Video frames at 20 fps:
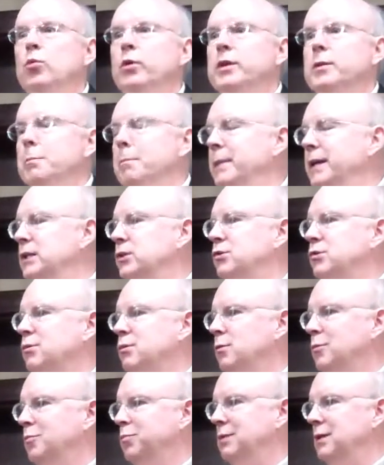with
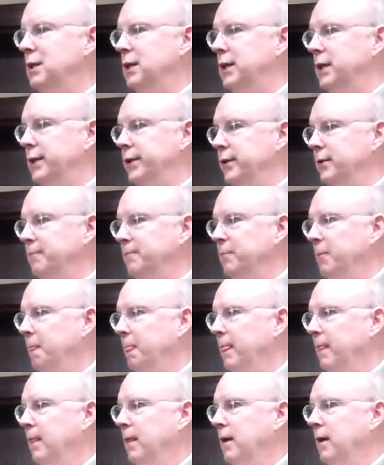menstrual blood.
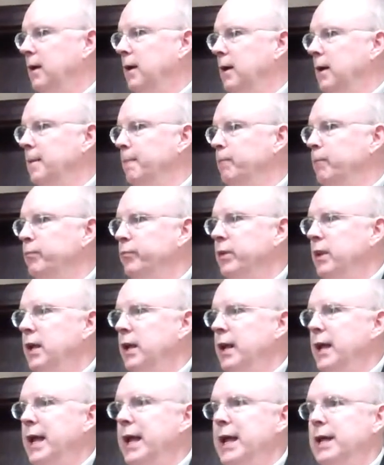
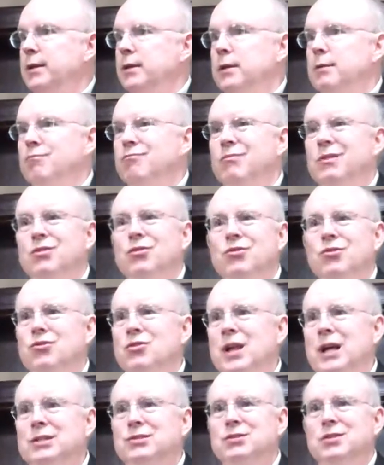And this is
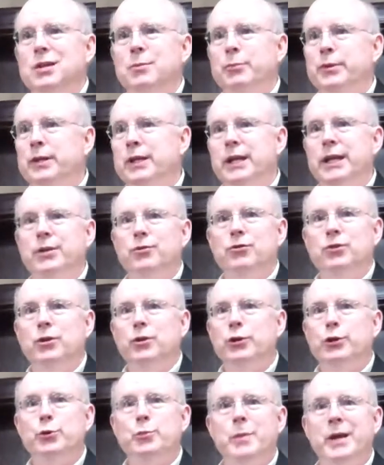not something the
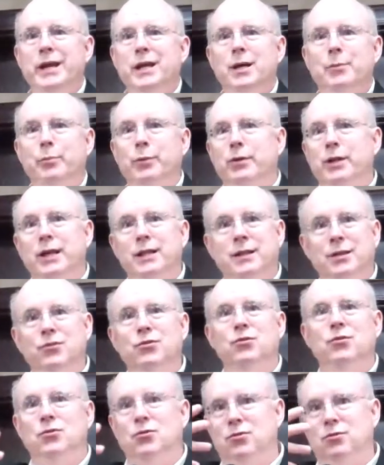ACLU made up or that.
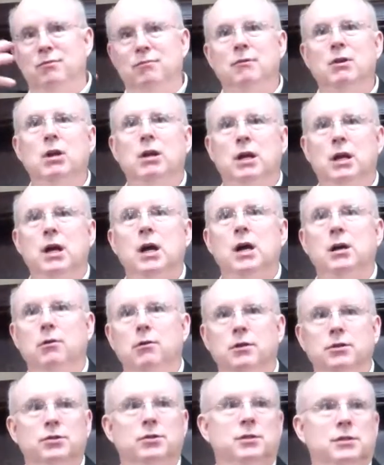This is
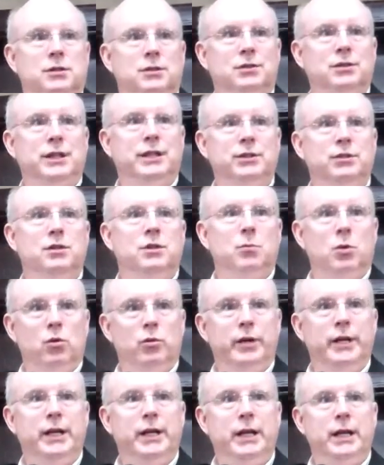Congress
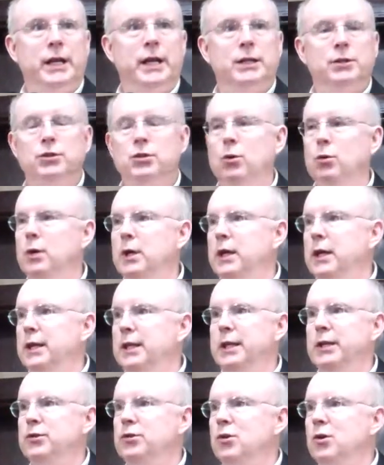testimony in that. So
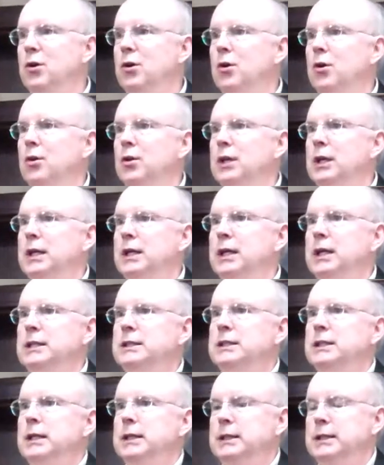these are all
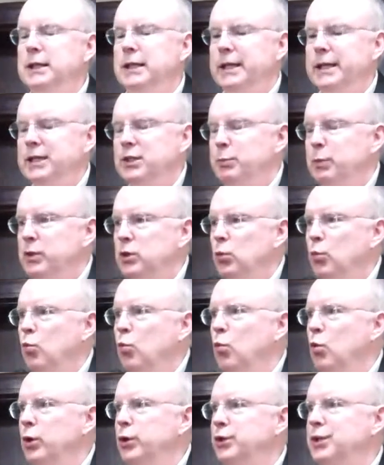done things. But the
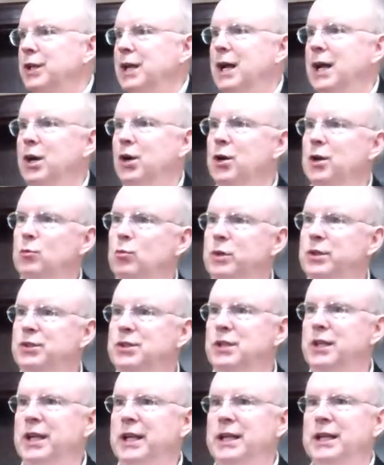worst that I heard
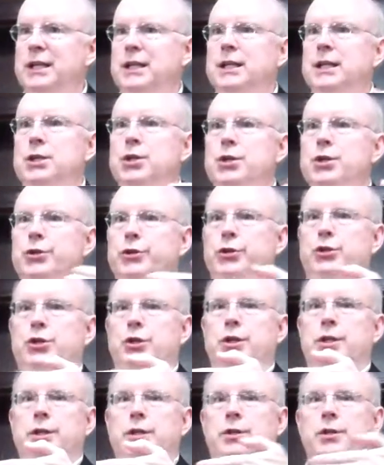was, in addition to
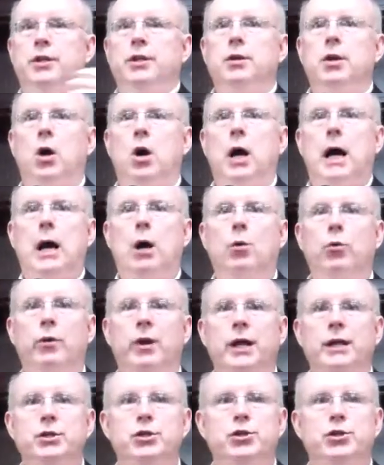the outright